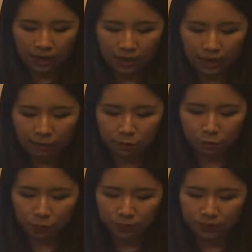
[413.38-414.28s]
It has to
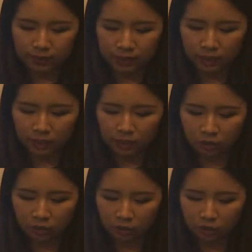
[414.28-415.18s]
be
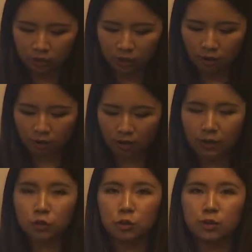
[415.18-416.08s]
discontinued
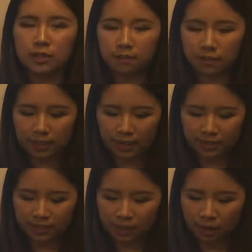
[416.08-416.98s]
5 to 7
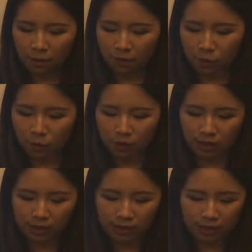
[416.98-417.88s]
days before
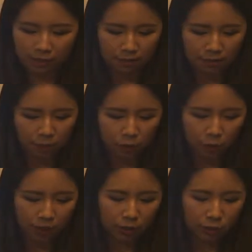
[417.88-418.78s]
elective
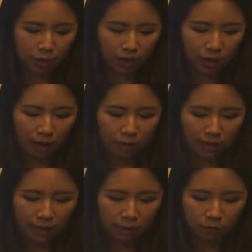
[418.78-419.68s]
surgery to allow
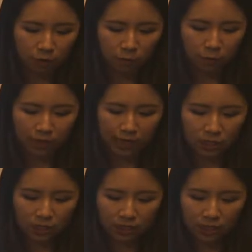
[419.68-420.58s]
time for
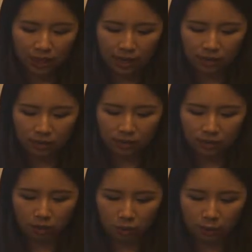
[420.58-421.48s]
production and a